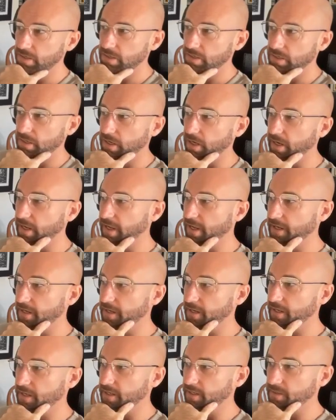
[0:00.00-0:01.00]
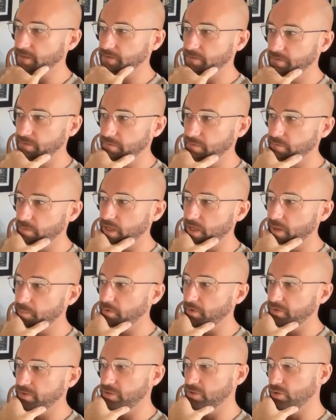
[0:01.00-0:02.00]
I had a
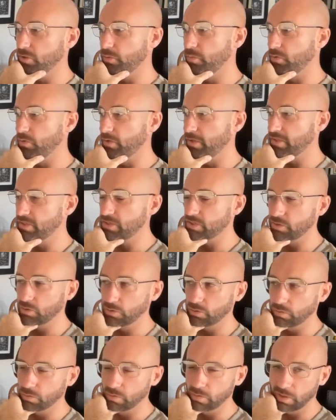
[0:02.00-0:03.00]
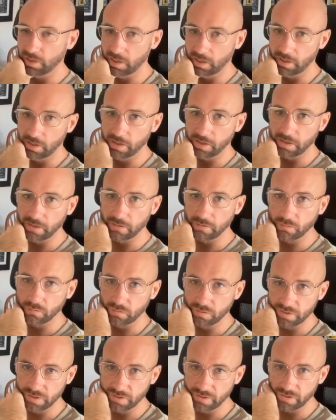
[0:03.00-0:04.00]
2.2 R
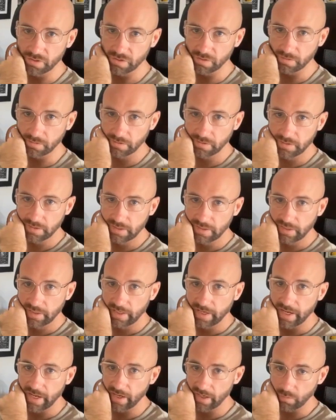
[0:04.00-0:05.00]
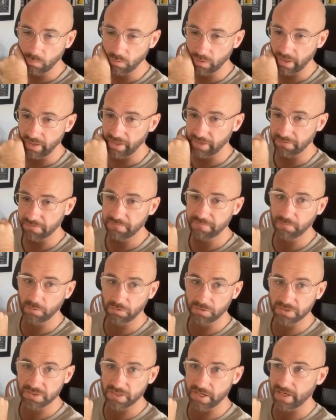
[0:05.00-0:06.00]
return. Well, and I had full
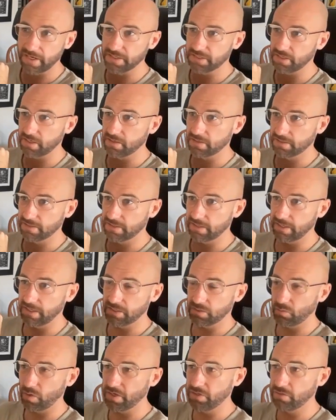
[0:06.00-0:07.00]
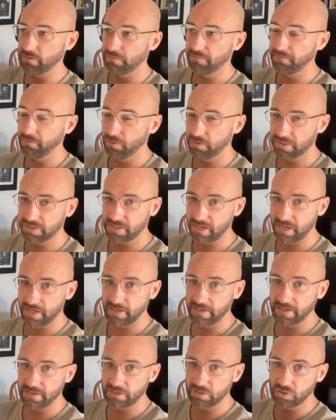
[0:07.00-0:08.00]
size on today. So I do full
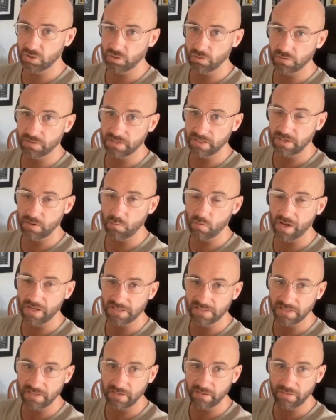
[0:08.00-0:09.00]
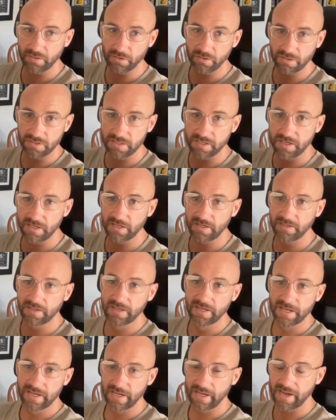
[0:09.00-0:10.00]
size Tuesday, Wednesday, Thursday,
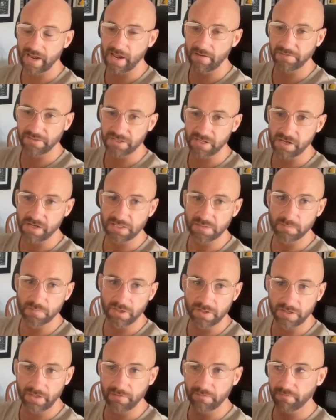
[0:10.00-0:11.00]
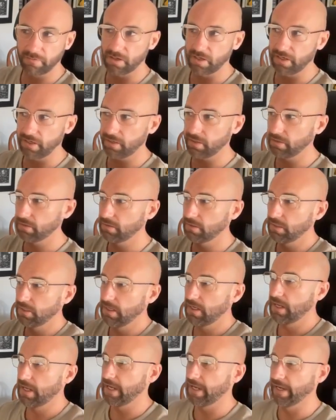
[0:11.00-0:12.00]
half size Monday, Friday.
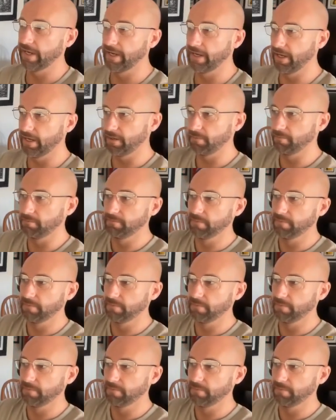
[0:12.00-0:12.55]
Um,